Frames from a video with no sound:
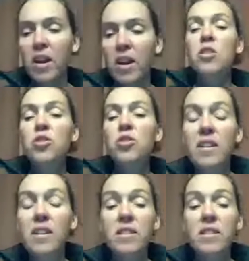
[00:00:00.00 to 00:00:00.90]

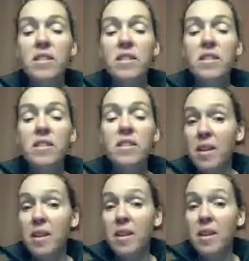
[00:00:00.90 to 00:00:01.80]
Joy is just
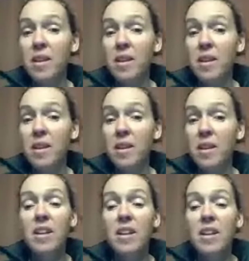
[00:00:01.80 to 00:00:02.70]
what its name
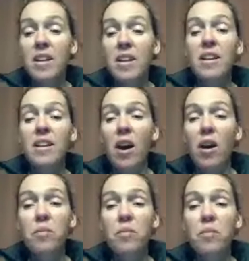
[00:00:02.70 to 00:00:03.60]
says. It
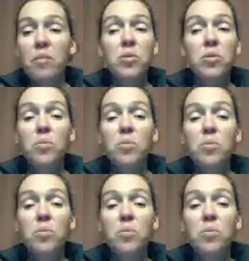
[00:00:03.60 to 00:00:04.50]
helps you
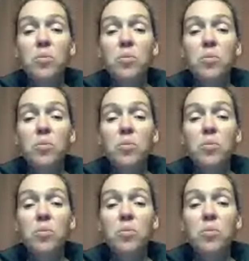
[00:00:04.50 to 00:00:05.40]
be more
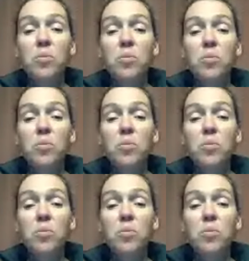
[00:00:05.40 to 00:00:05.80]
joyful.